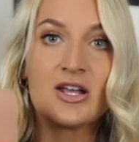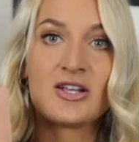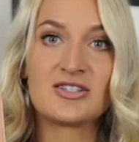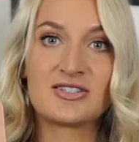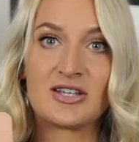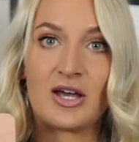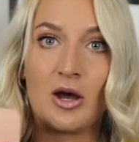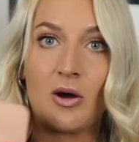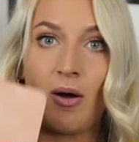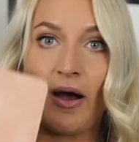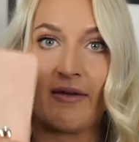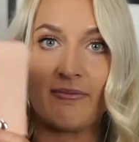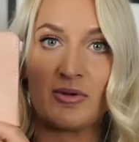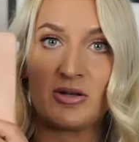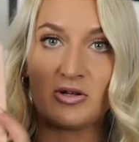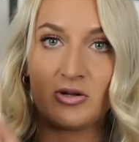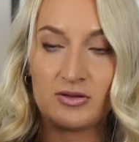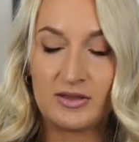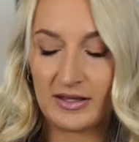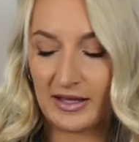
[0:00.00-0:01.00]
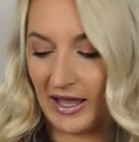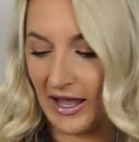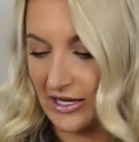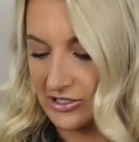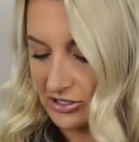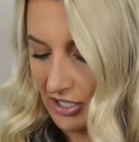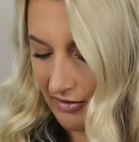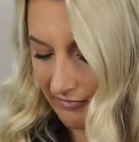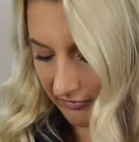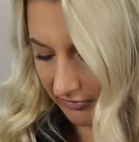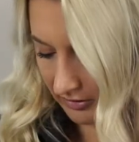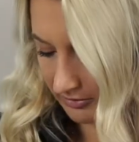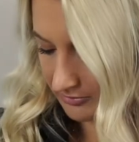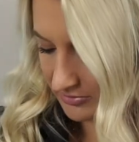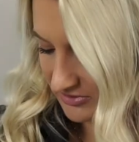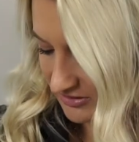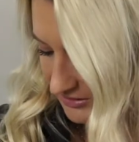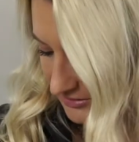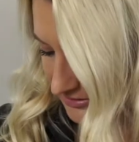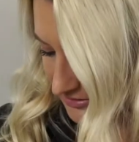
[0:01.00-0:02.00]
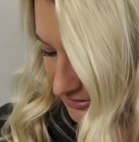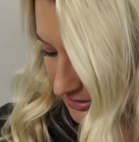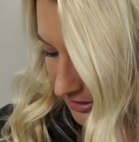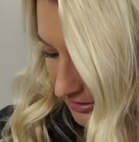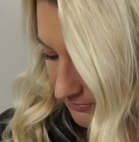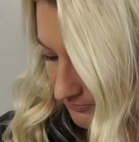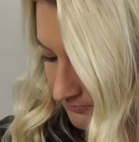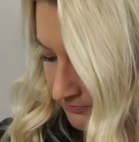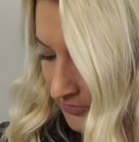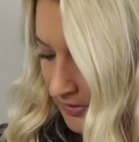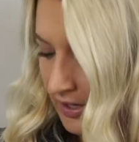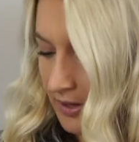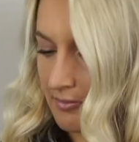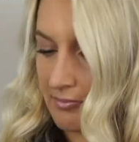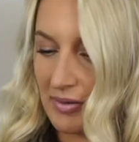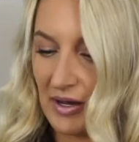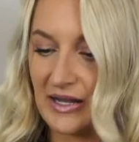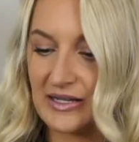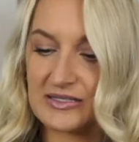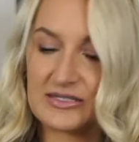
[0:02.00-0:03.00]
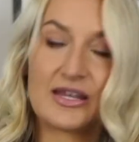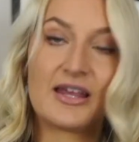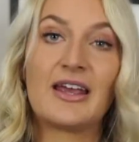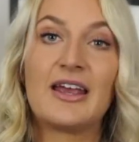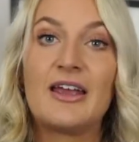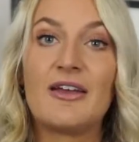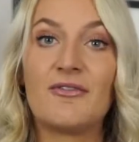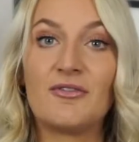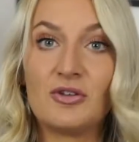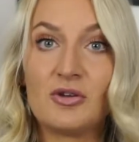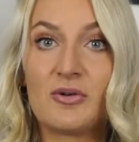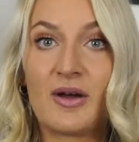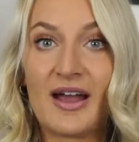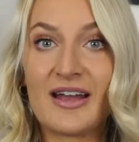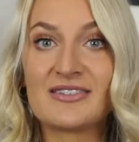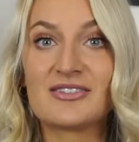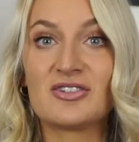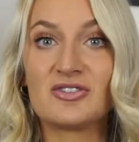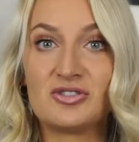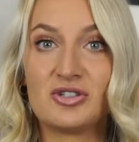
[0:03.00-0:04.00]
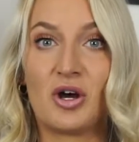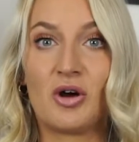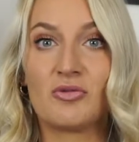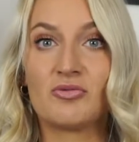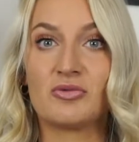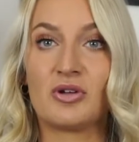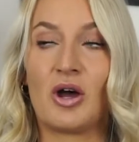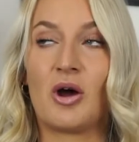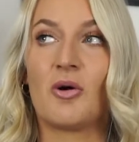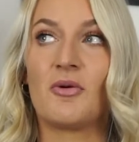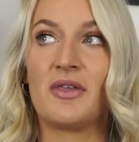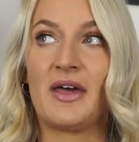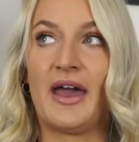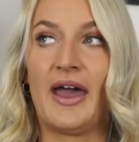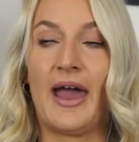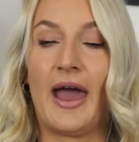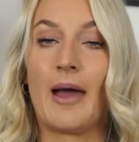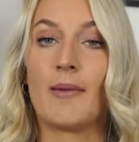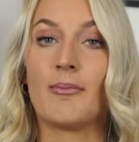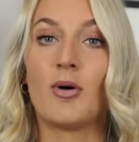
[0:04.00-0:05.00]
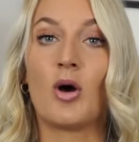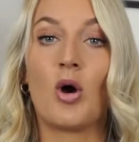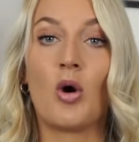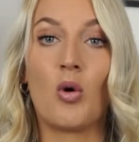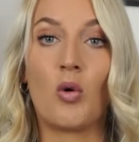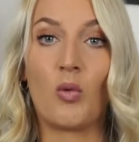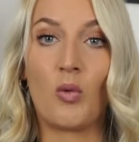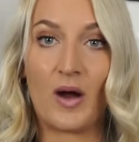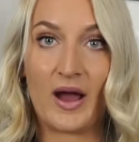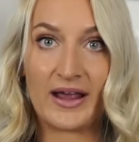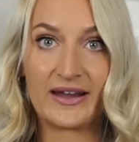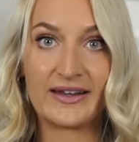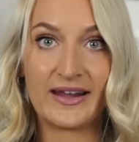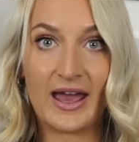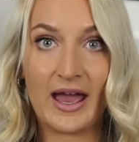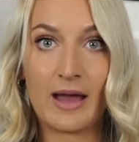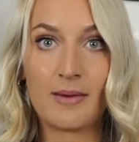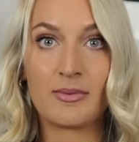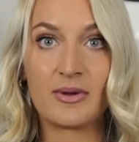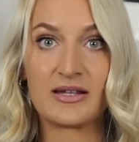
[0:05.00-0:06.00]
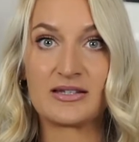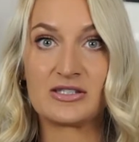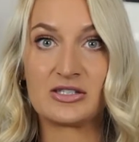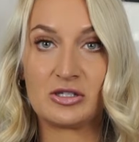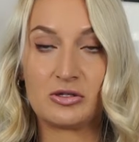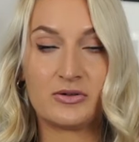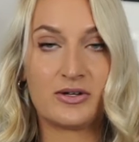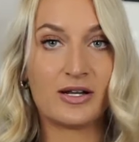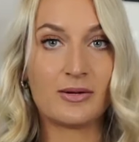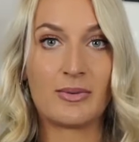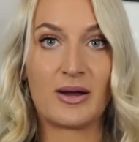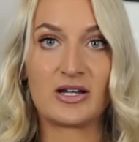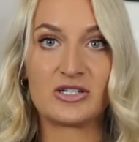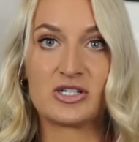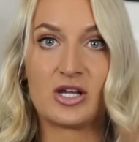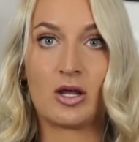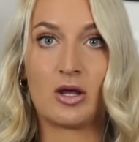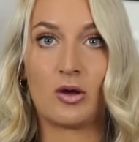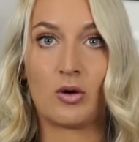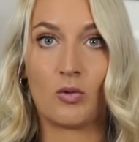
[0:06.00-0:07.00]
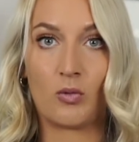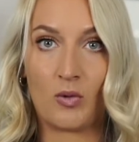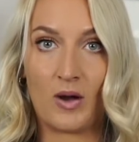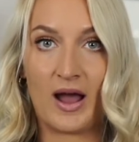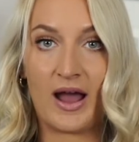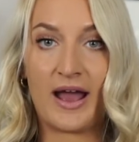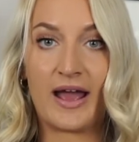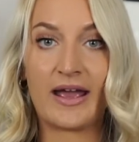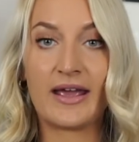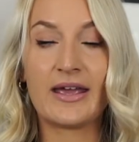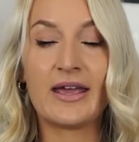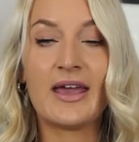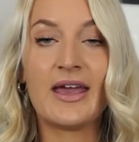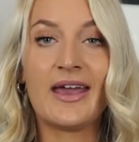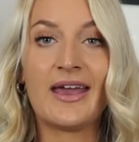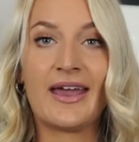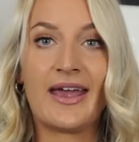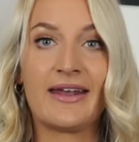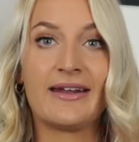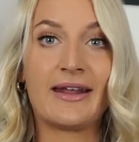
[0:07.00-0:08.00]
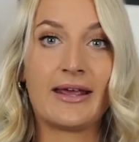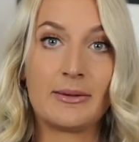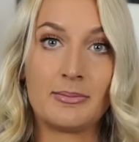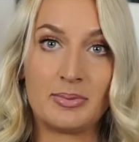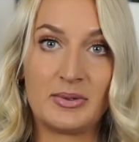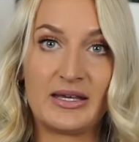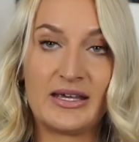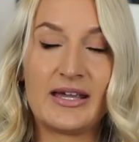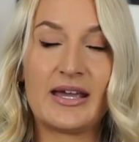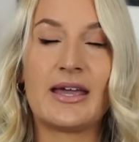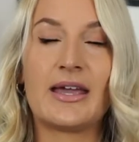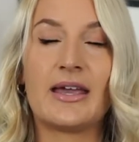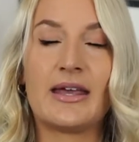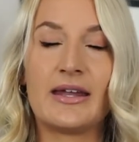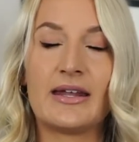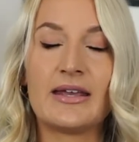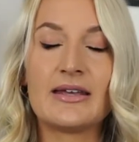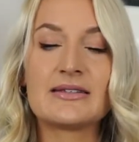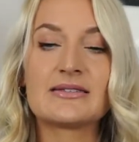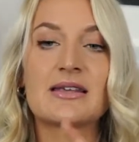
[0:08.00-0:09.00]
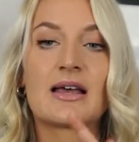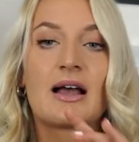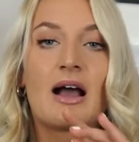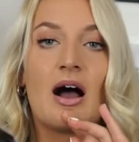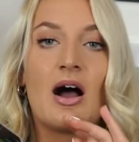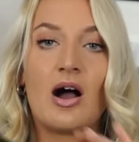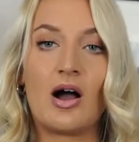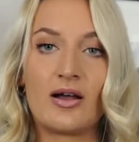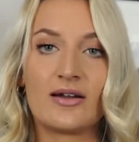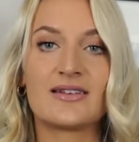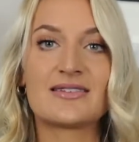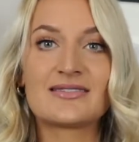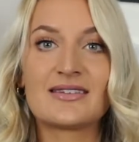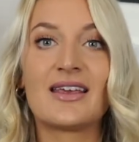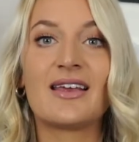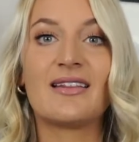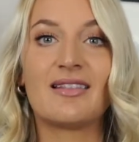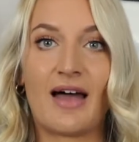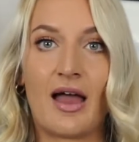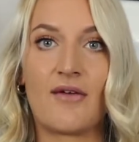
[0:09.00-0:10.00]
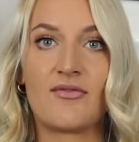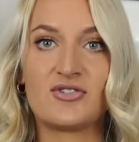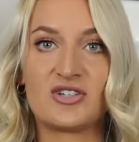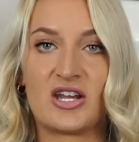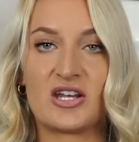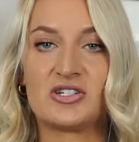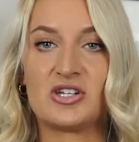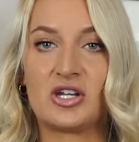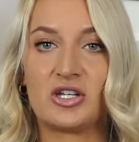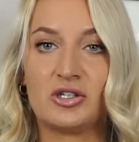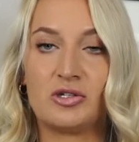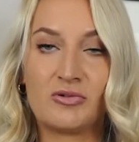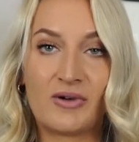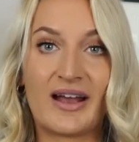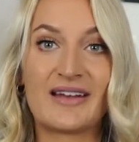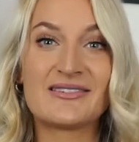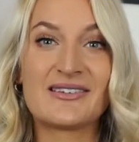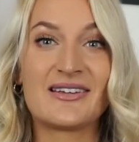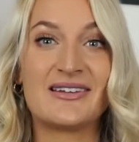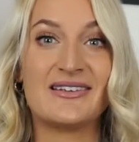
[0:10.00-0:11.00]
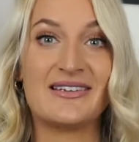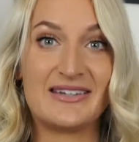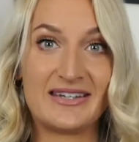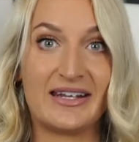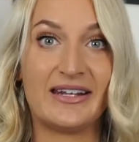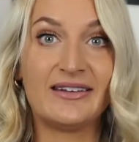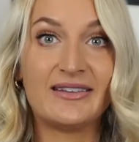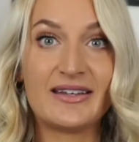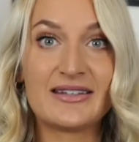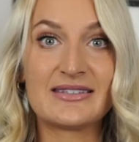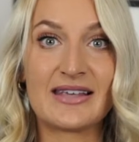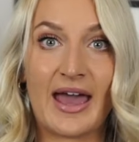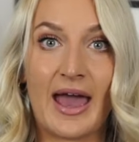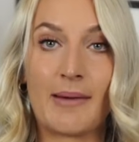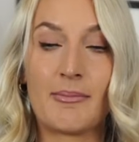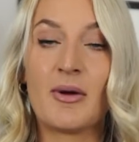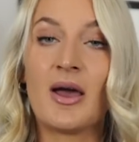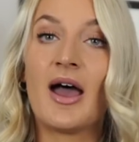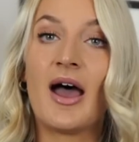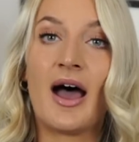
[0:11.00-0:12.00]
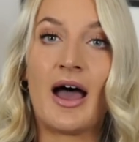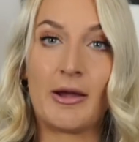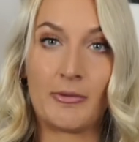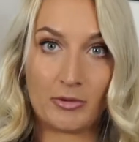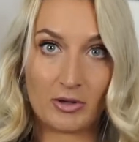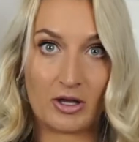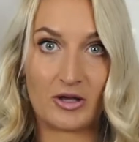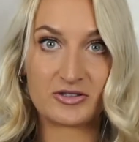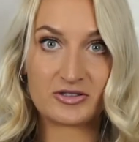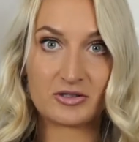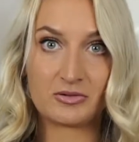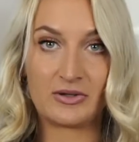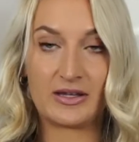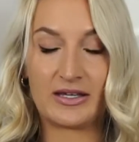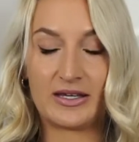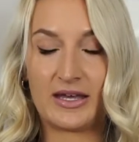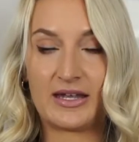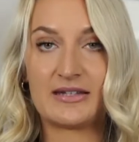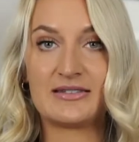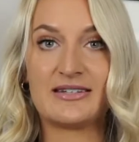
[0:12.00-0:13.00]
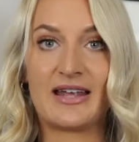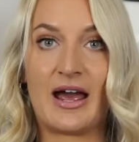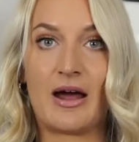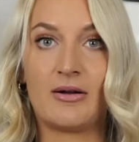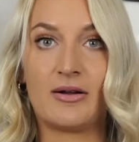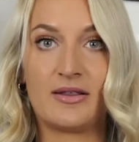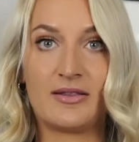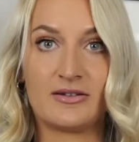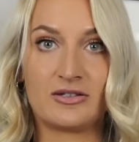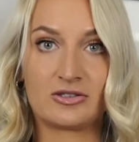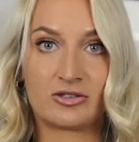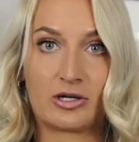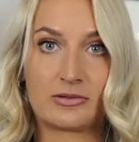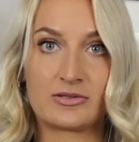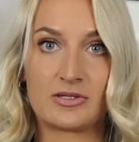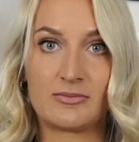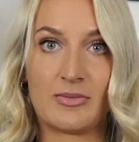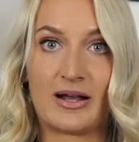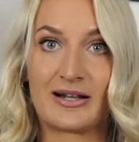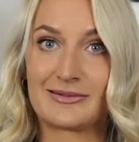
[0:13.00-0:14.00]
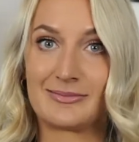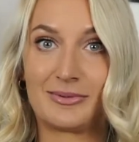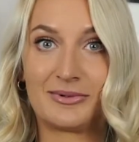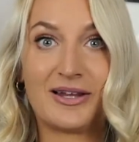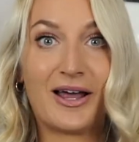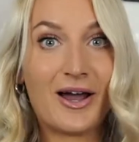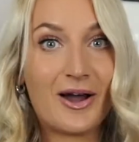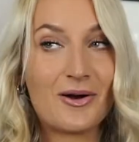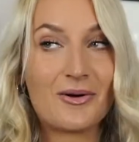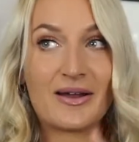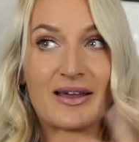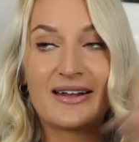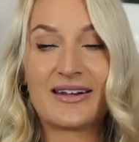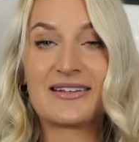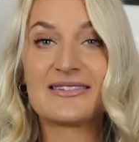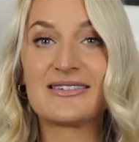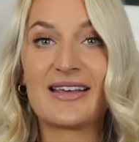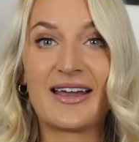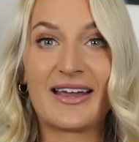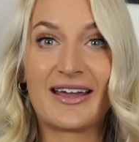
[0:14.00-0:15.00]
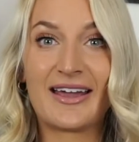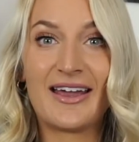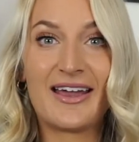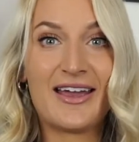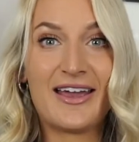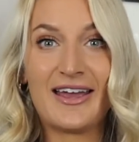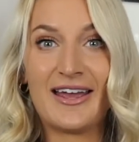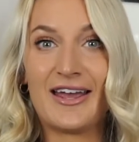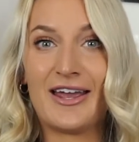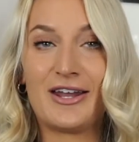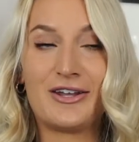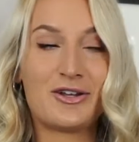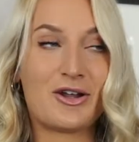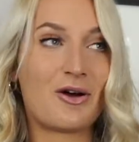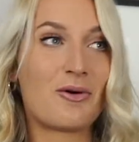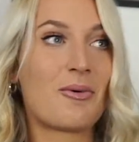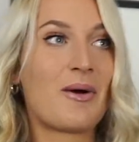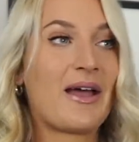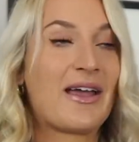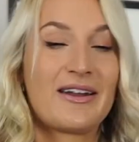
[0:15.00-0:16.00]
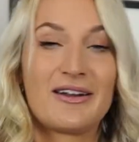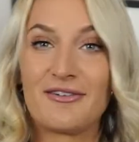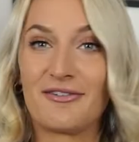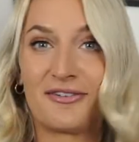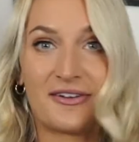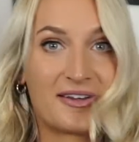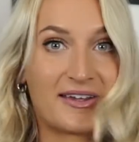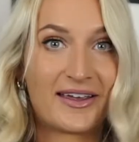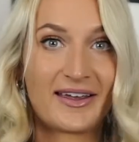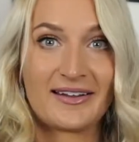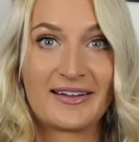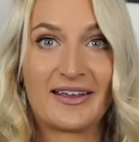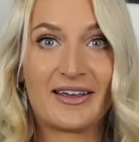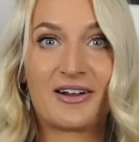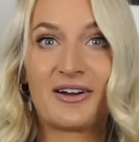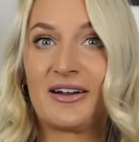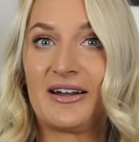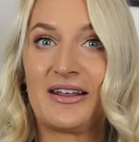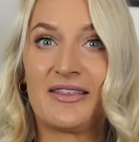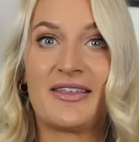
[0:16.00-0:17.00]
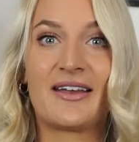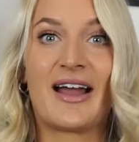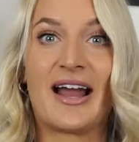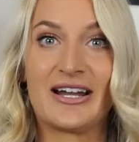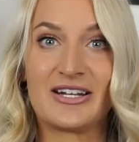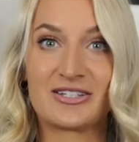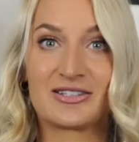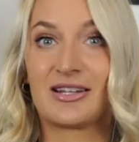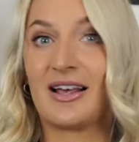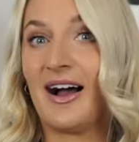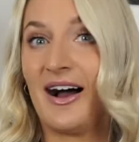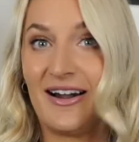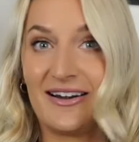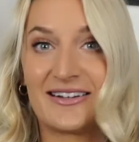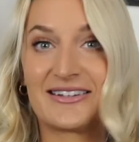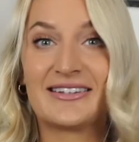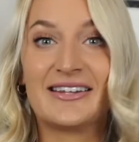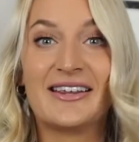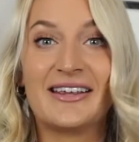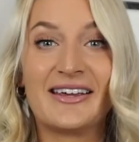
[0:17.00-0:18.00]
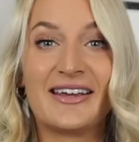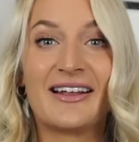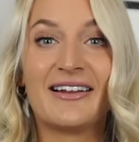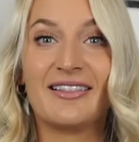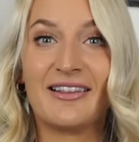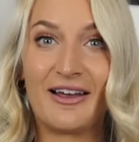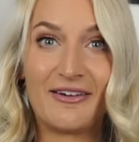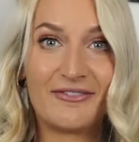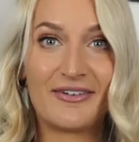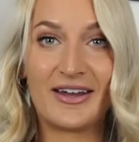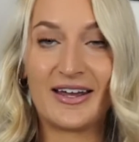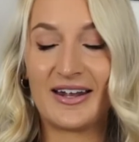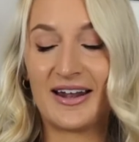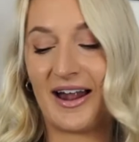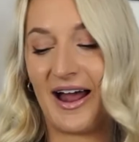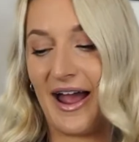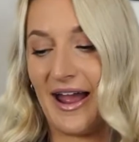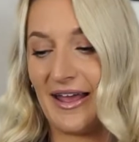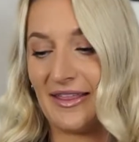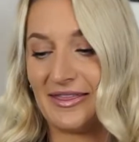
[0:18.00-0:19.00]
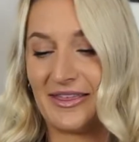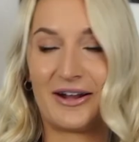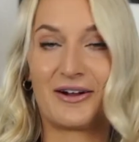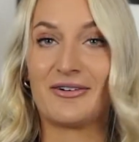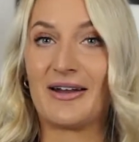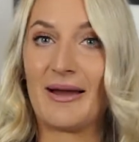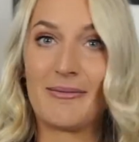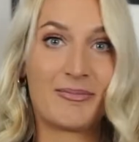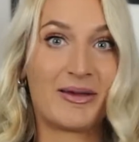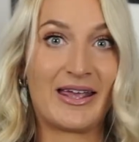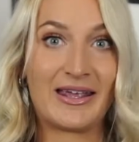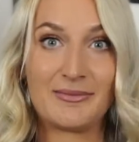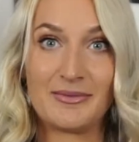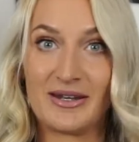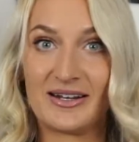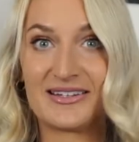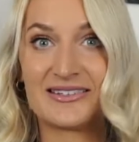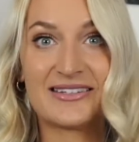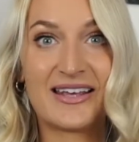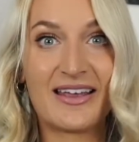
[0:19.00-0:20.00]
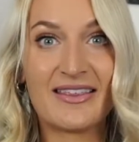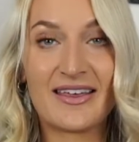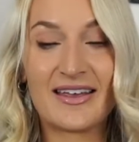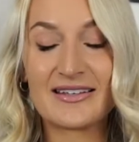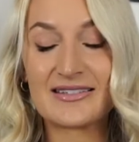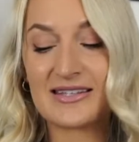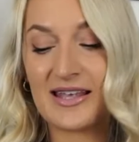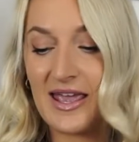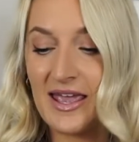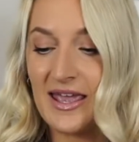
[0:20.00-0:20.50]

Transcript: So I've been doing the cash envelope system, but if you guys don't know the app YNAB, it's You Need a Budget, Y-N-A-B. It is honestly life-changing. You guys need this app. I will also link it down in the description box below. It is like in no way an affiliate link or anything. I just honestly love it. They're not paying me to say this.